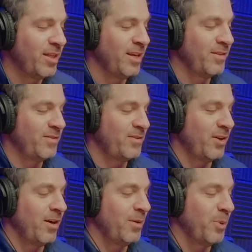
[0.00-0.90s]
this
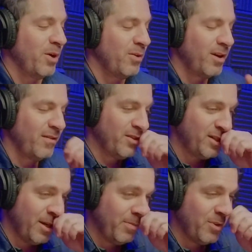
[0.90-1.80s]
tugboat of a
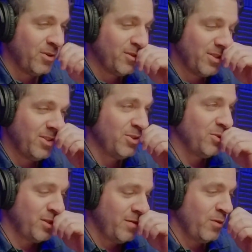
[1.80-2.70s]
ship known as the
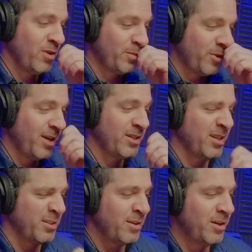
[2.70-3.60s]
Jewish Divorce
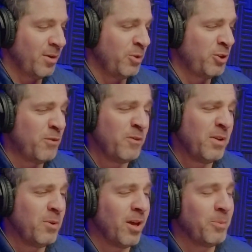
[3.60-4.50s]
Project, which hopefully
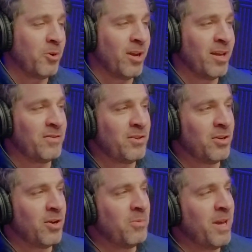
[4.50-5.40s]
will upgrade
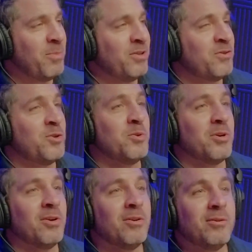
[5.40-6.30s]
to, maybe a
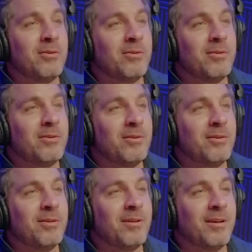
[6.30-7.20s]
schooner.
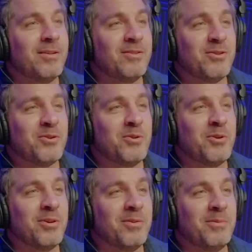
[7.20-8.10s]
Is a
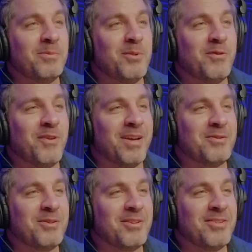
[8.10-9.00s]
schooner move faster than a